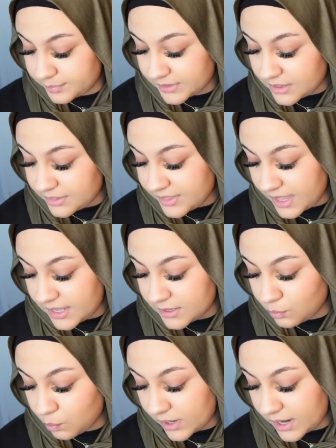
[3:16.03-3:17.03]

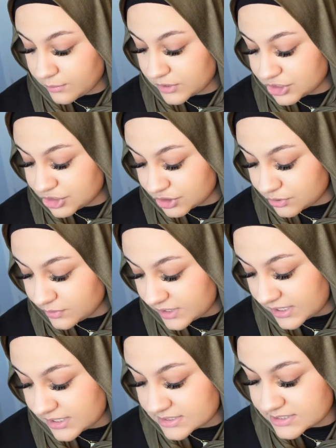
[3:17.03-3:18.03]
then what I would do
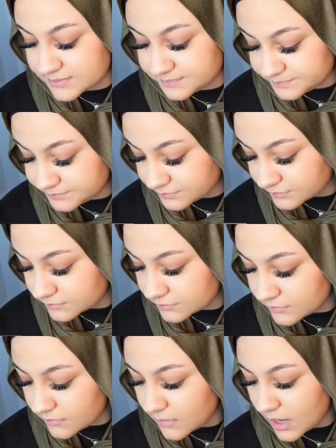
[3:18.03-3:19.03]
is
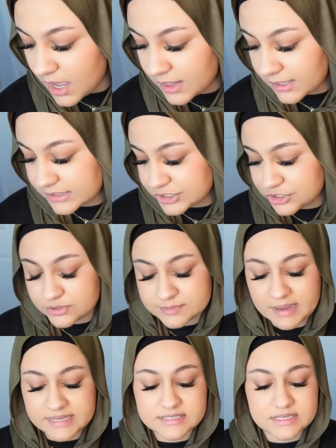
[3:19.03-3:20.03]
I like to use
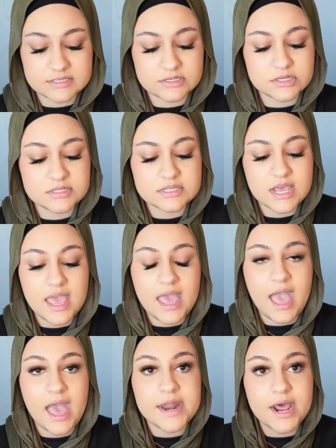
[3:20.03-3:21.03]
my scissors,
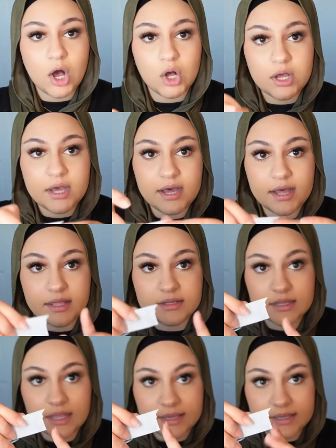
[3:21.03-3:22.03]
and I'll cut
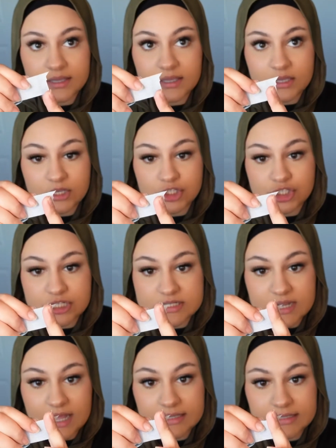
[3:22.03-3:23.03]
like just
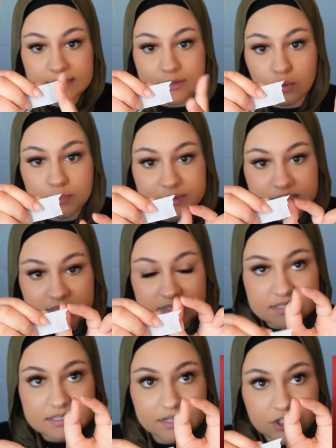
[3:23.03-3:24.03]
a little
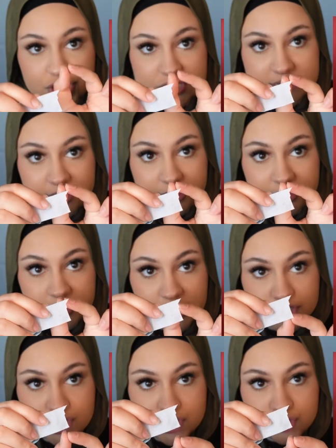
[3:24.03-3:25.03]
piece, like just a
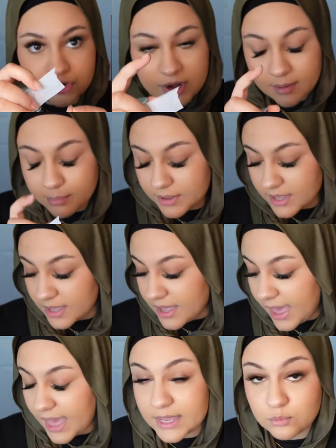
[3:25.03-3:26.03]
thin strip,
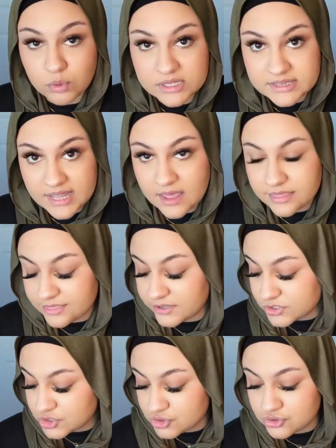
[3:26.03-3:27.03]
and with that
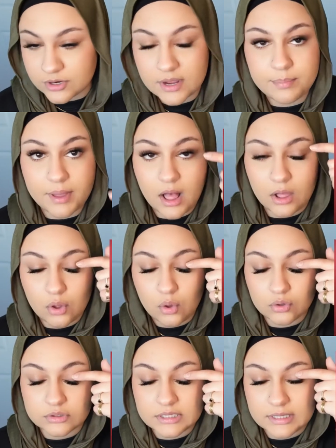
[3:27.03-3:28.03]
thin strip I'll
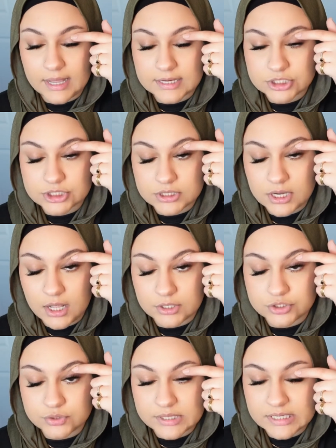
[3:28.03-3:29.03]
hold the lash. I'll
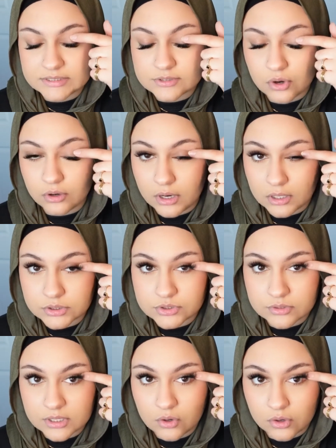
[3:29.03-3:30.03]
do this, or
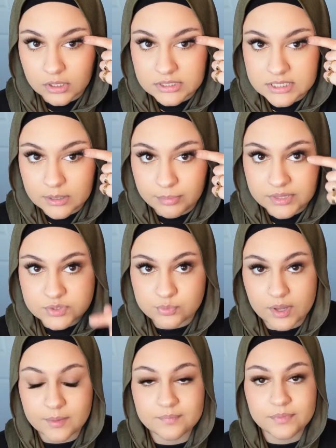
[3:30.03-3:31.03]
I'll tape this
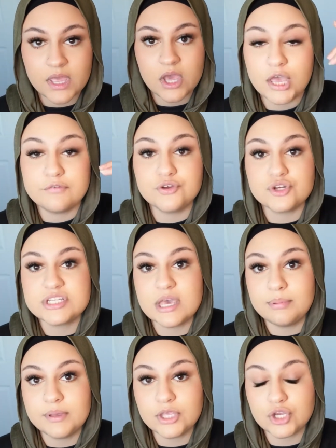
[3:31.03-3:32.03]
way. If you're
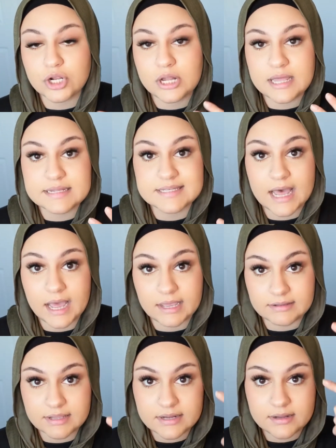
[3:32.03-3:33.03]
taping your client's
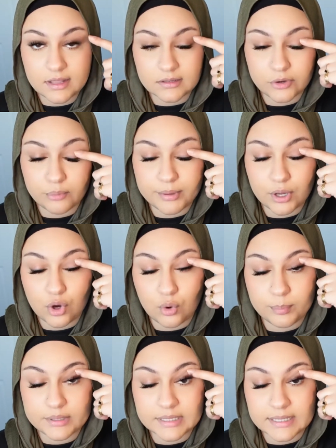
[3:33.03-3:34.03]
eyelid a little bit
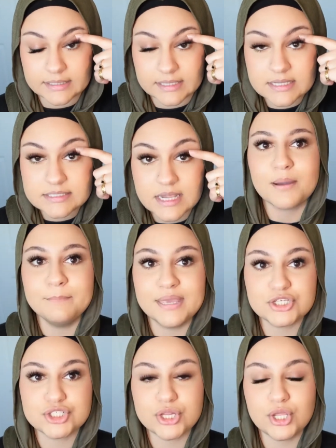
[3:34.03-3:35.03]
open like this, make
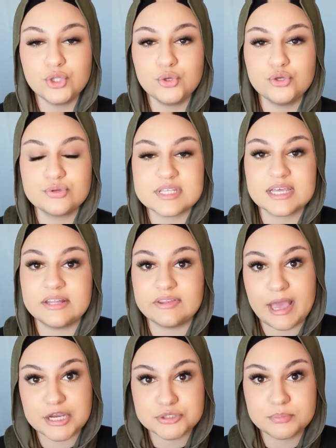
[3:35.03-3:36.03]
sure that you use like a
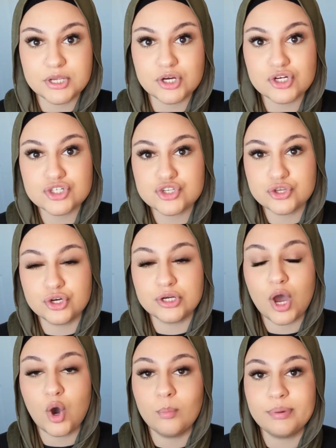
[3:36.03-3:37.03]
lash mirror so you're
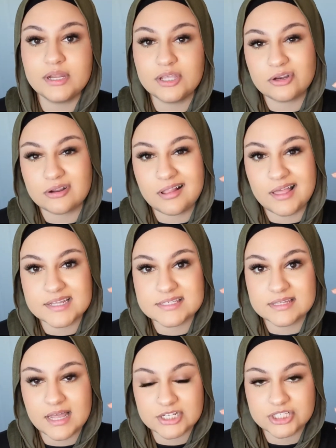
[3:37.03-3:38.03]
not opening your client's
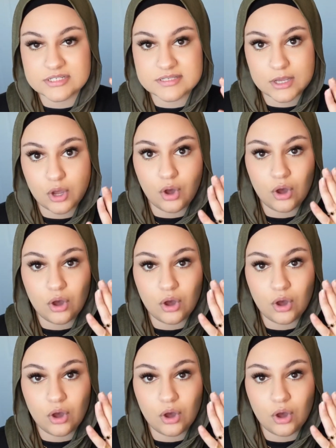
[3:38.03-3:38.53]
lashes, like,